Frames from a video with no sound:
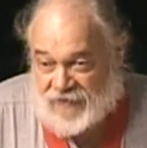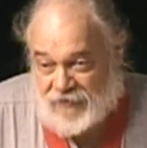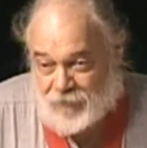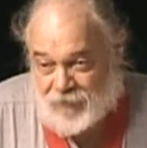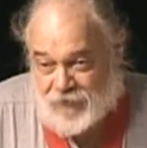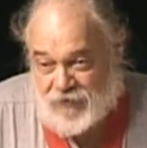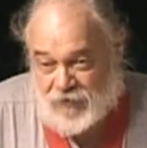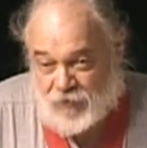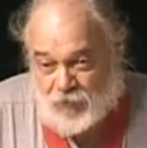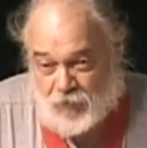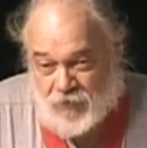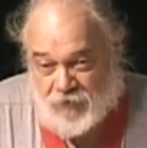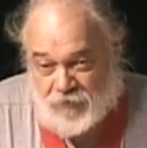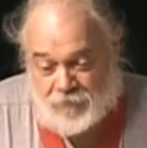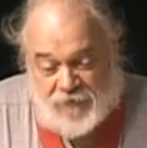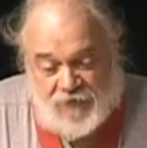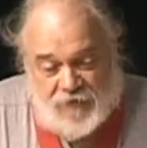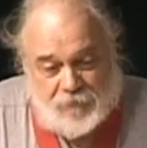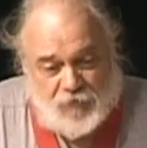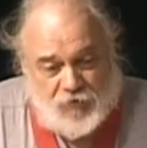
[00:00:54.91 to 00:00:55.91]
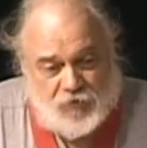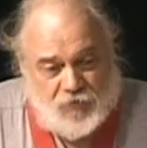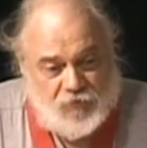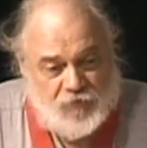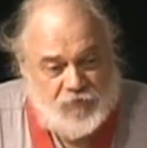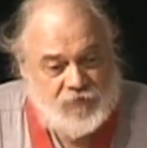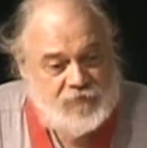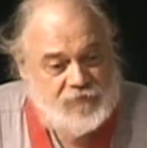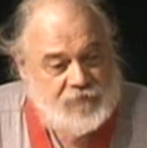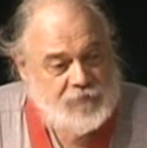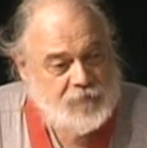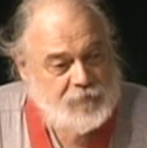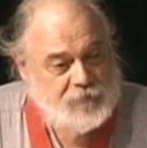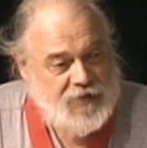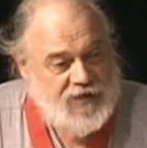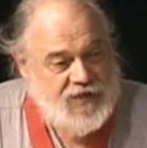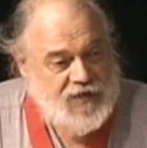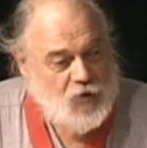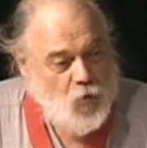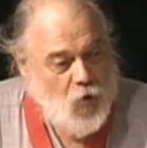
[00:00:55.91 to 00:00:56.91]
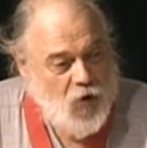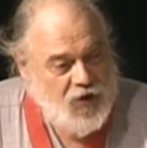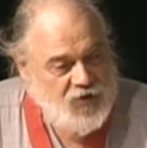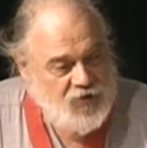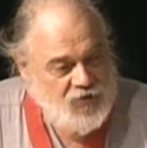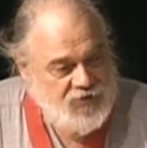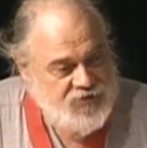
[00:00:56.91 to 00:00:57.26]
we didn't want people making wire